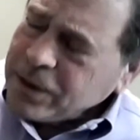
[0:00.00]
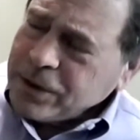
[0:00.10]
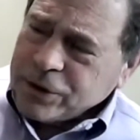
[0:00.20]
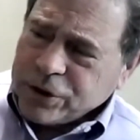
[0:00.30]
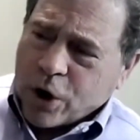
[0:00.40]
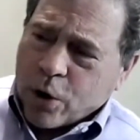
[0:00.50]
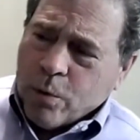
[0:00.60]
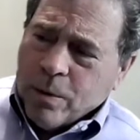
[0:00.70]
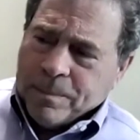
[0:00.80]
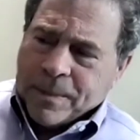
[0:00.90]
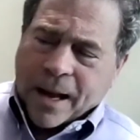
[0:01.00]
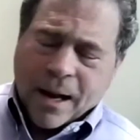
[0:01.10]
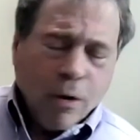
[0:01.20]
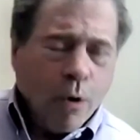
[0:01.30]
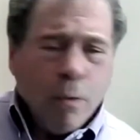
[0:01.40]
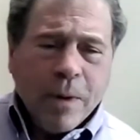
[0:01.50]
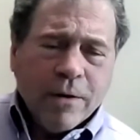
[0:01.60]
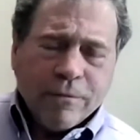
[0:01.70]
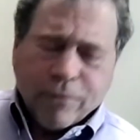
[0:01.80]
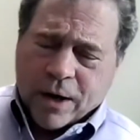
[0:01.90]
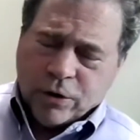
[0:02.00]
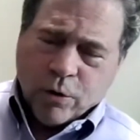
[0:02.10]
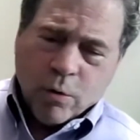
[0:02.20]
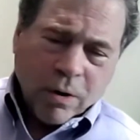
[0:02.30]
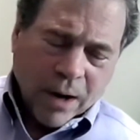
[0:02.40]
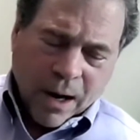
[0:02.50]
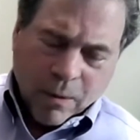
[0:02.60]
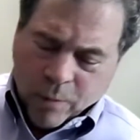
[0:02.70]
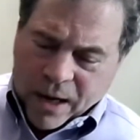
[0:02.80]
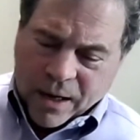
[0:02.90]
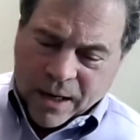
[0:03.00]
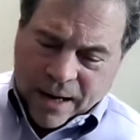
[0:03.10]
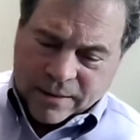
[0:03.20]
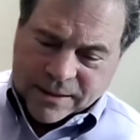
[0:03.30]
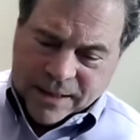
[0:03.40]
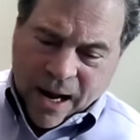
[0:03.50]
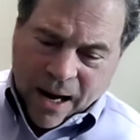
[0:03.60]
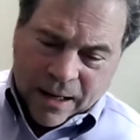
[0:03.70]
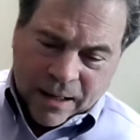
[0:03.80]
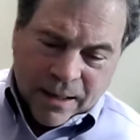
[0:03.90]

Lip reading: So I opened the front door. I waited outside.